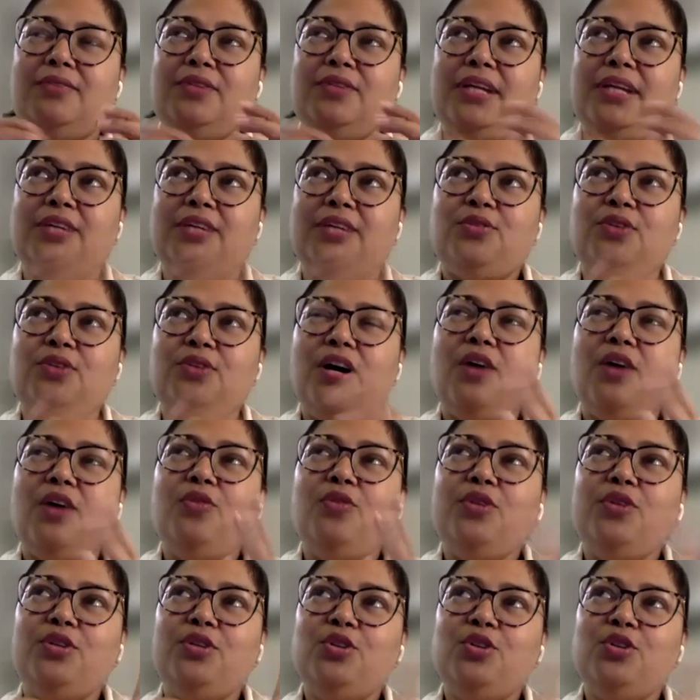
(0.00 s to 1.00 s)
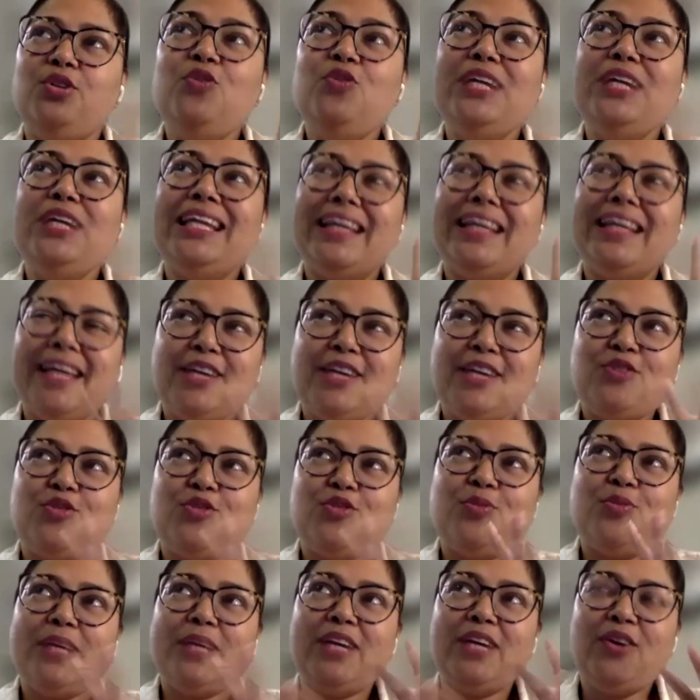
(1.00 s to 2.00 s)
would like to know how you would like
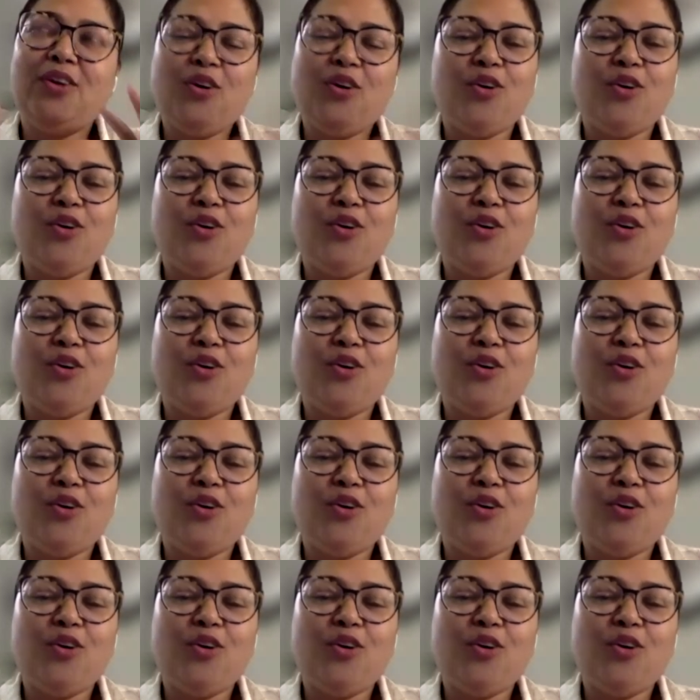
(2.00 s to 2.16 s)
to be